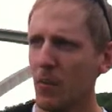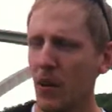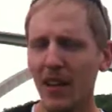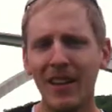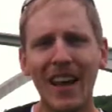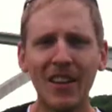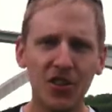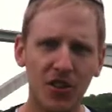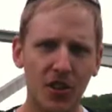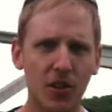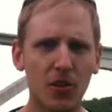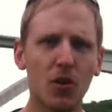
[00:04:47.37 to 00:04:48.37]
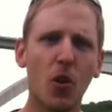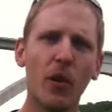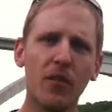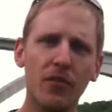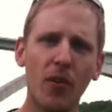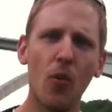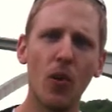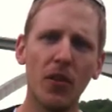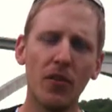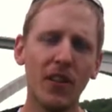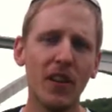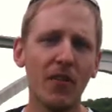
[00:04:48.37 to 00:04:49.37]
But next year, going
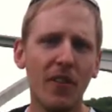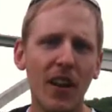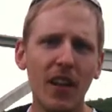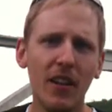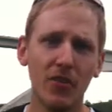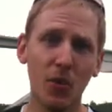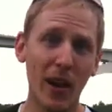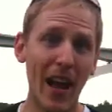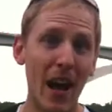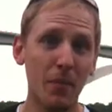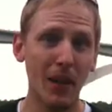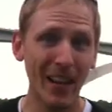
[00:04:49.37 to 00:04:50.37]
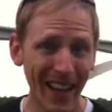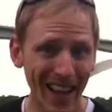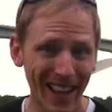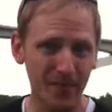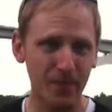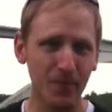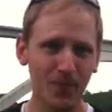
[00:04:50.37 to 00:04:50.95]
forward, the event is going to happen again.